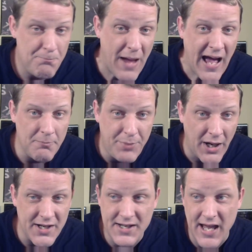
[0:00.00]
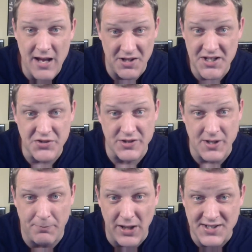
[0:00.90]
Bad Bunny came, and this was
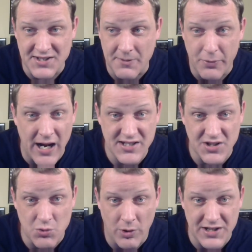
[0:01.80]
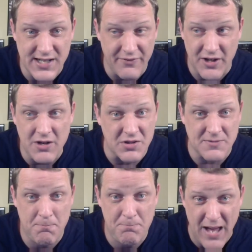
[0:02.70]
a pleasant surprise at twenty-seven. He
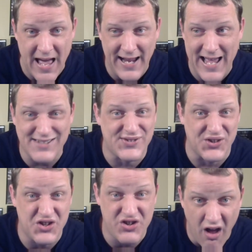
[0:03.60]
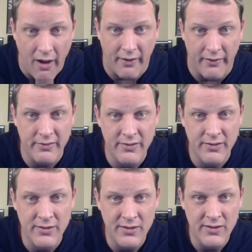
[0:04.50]
was badass again.
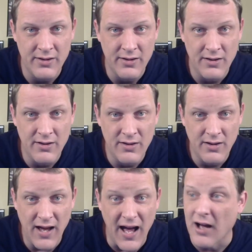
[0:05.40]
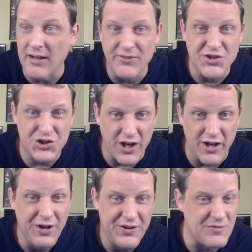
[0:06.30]
I don't give a
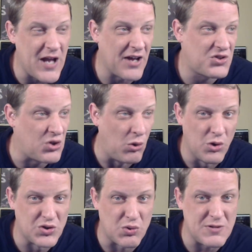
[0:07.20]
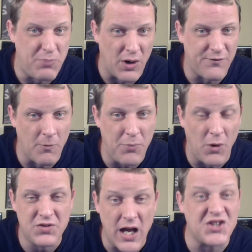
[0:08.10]
shit. He's got tours where he's booked for
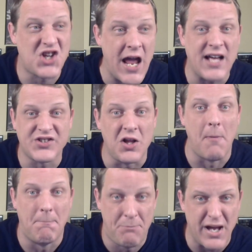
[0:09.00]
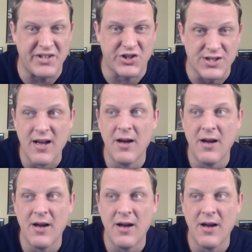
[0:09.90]
both dates. Cancel them bitches.